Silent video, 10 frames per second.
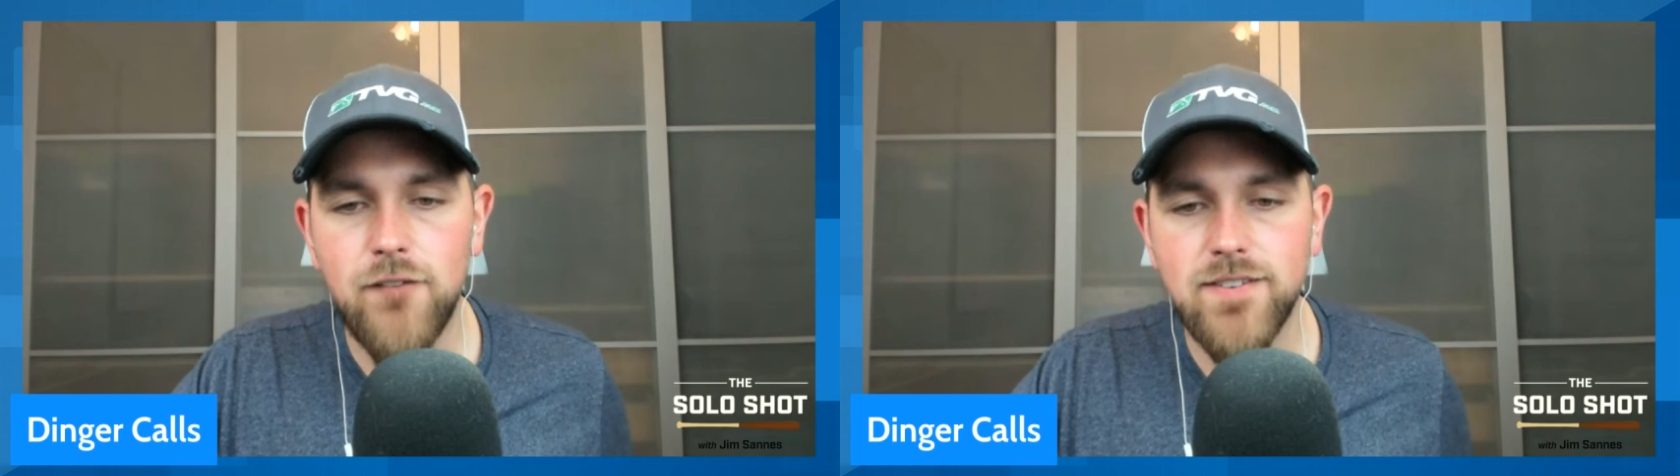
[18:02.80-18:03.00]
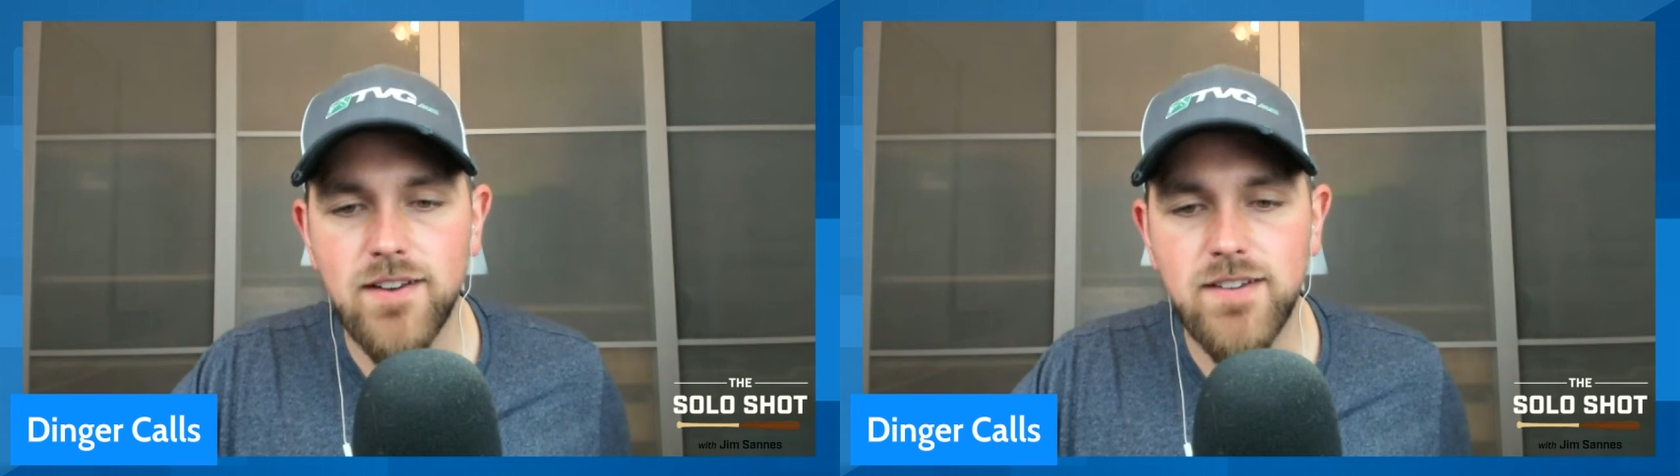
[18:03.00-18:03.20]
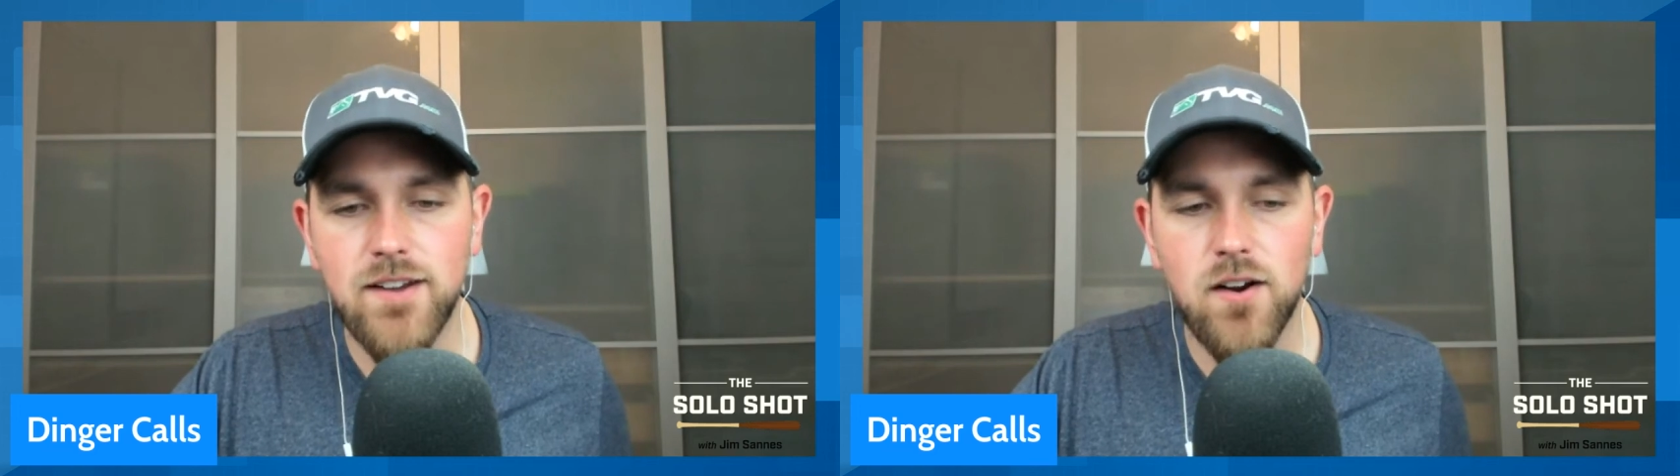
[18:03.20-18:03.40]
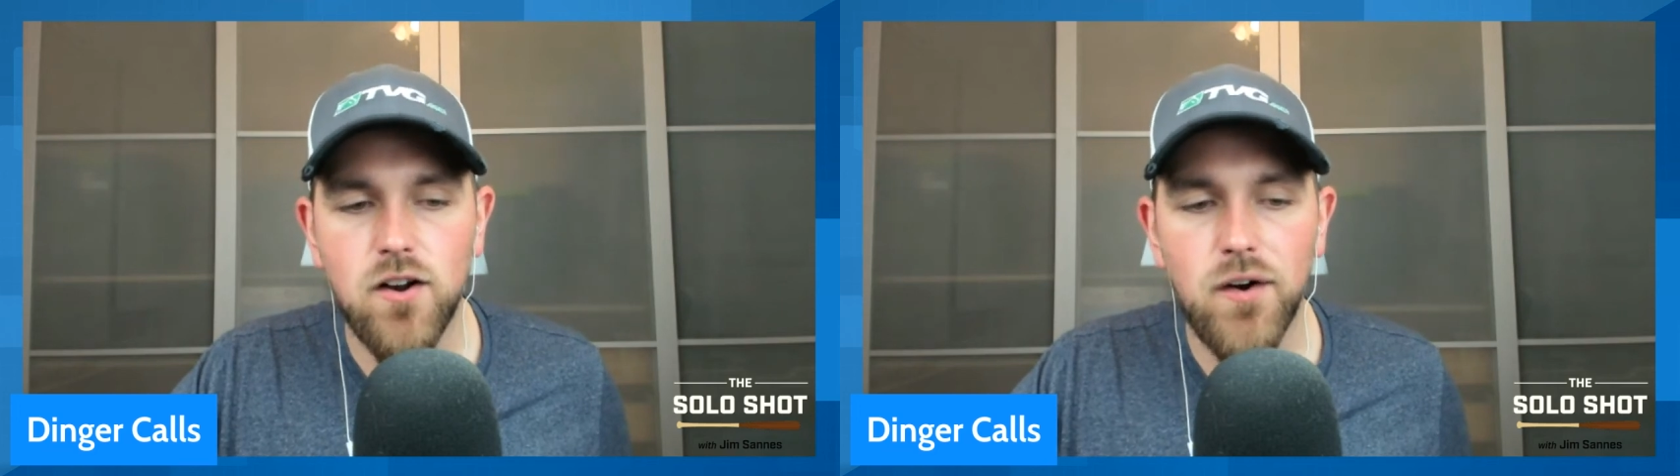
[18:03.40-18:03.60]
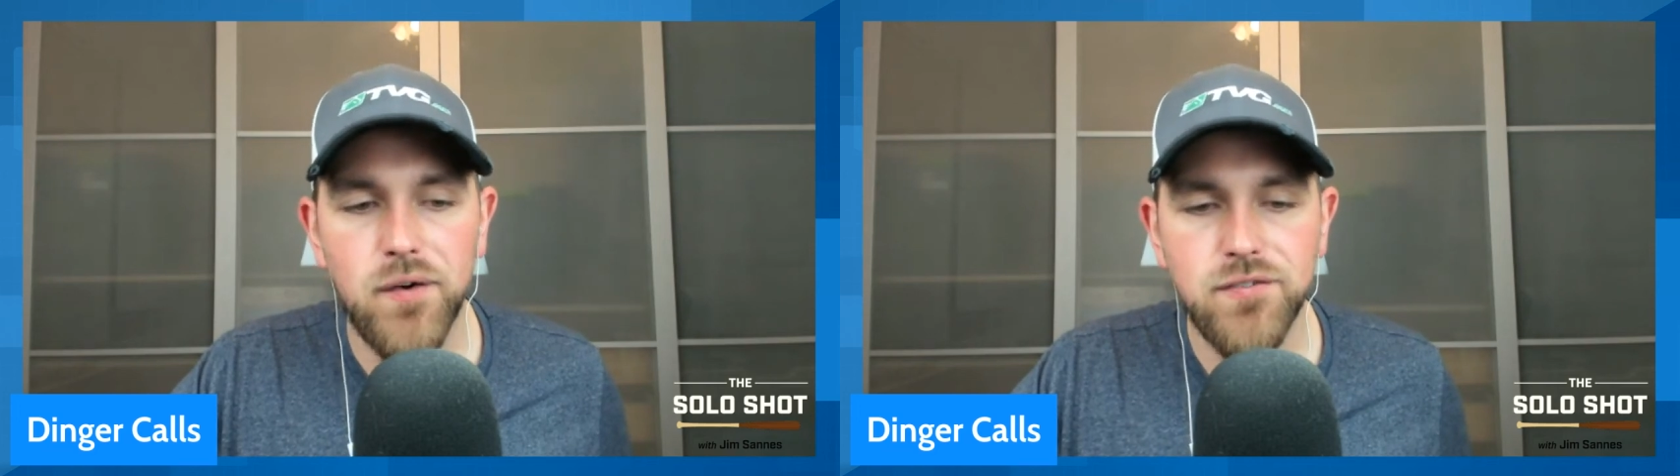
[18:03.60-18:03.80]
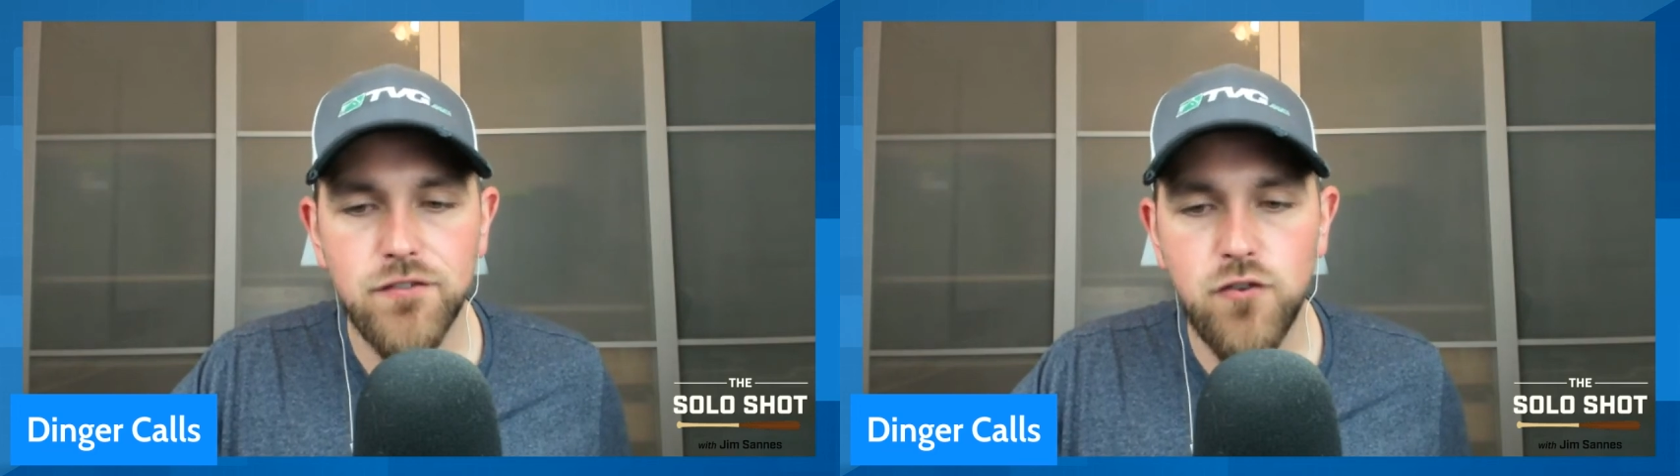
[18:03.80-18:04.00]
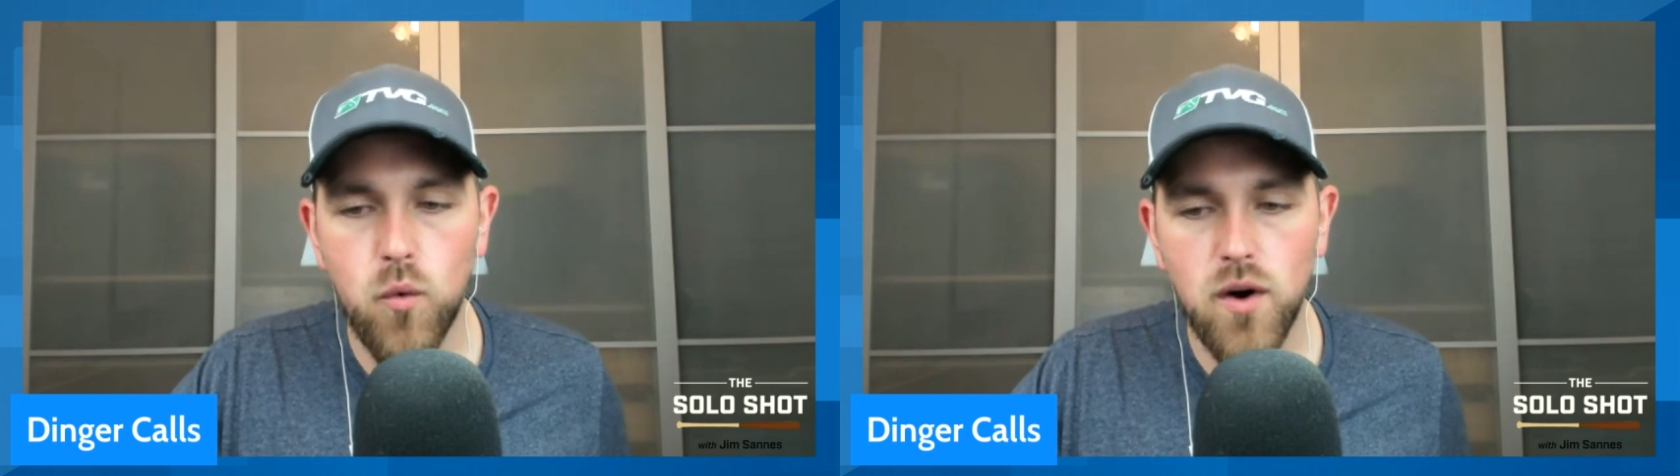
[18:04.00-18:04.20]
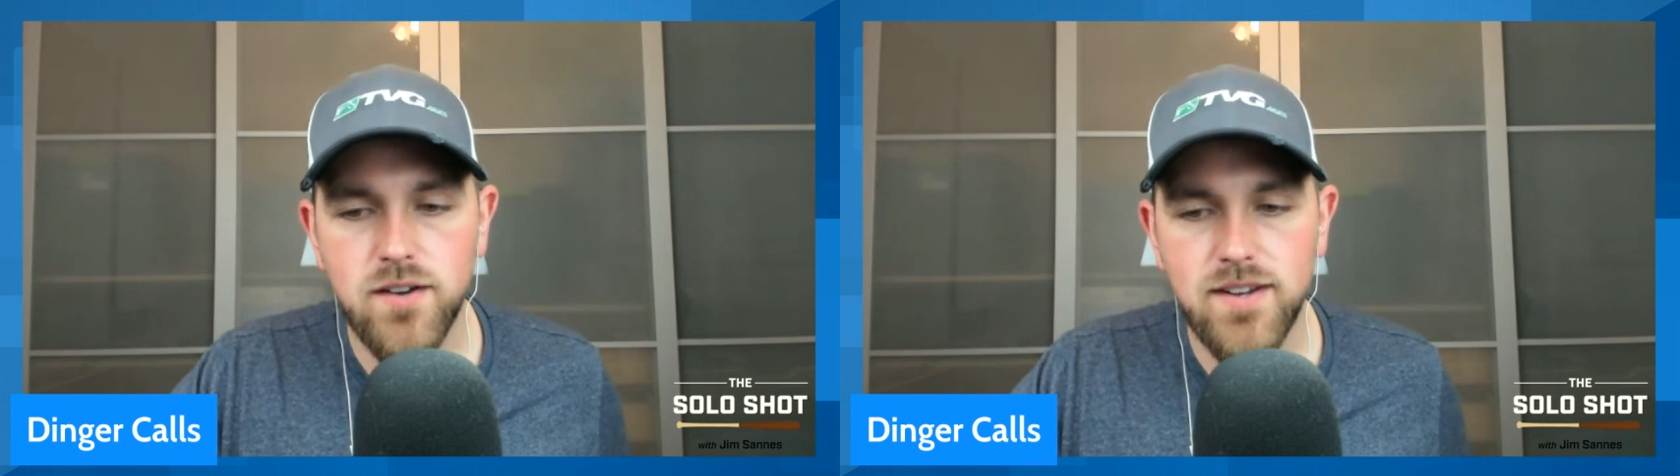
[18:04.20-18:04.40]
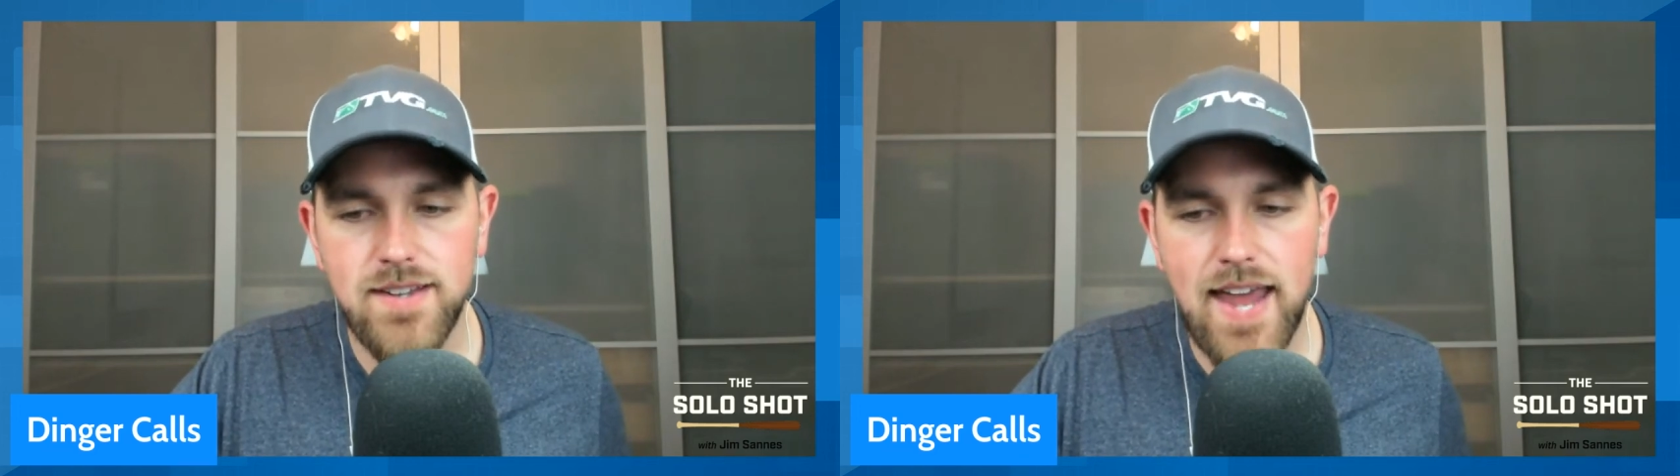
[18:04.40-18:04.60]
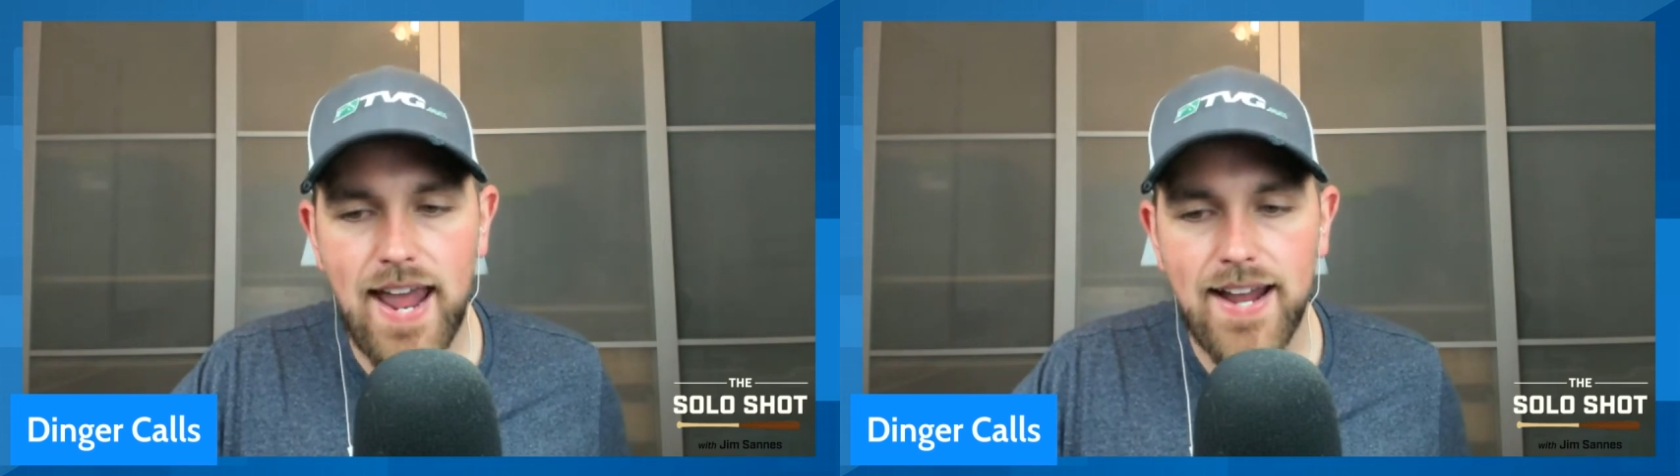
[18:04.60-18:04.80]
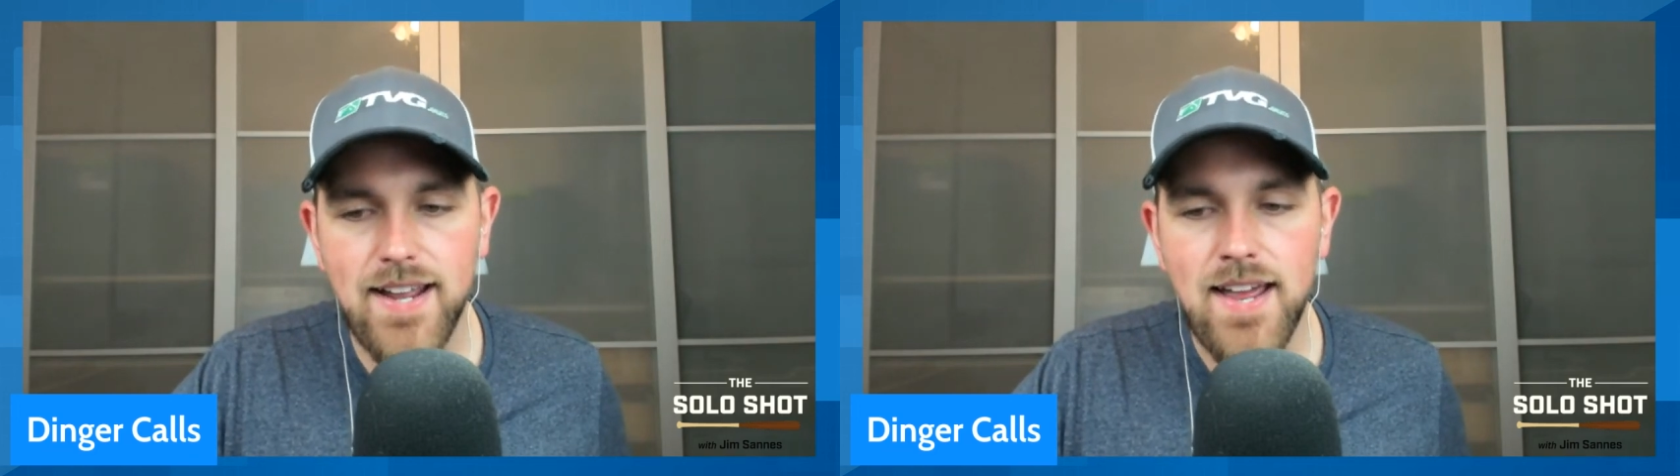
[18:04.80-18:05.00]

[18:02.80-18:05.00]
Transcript: as the dinger calls for today.